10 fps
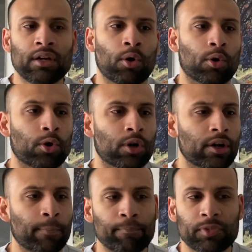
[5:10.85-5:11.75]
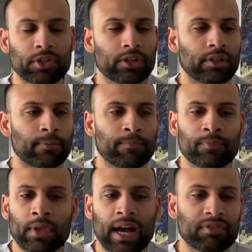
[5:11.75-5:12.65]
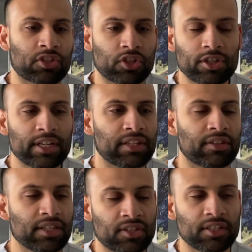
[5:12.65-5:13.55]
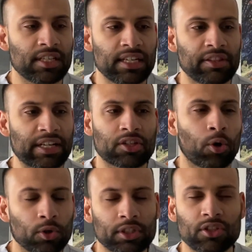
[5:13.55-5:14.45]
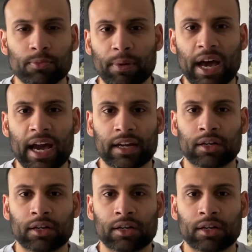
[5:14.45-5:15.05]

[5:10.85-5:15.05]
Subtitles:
or you're have a certain ethnicity and that's holding you back,